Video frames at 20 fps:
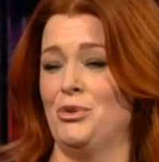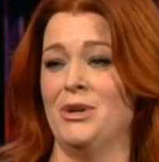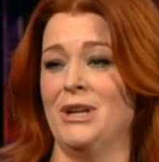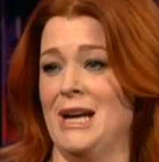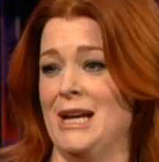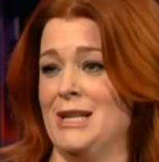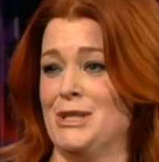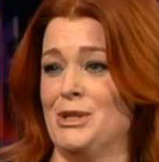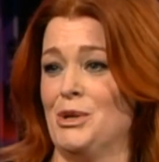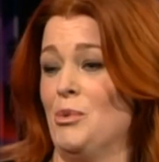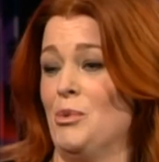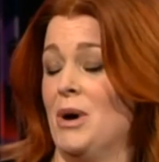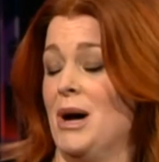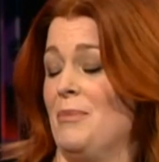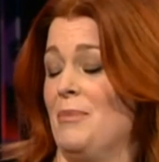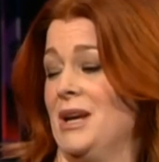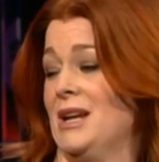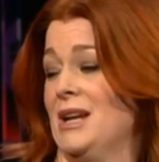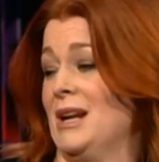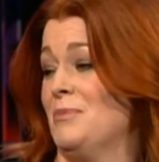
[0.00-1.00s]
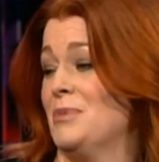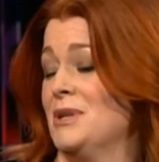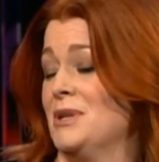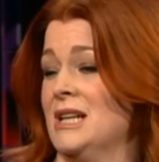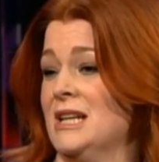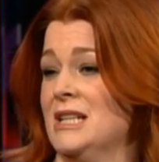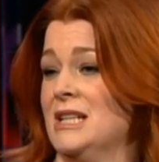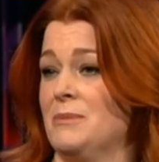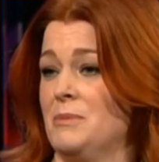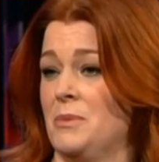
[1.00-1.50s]
could ask a mommy, and I'll
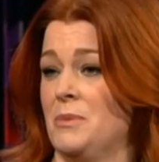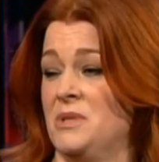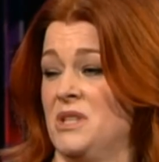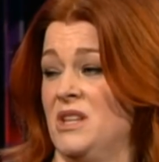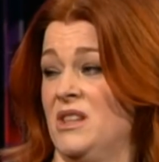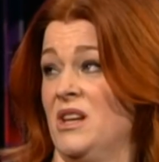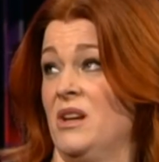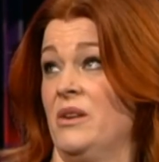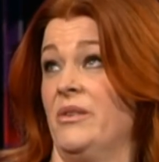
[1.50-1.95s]
pretend I'm upset.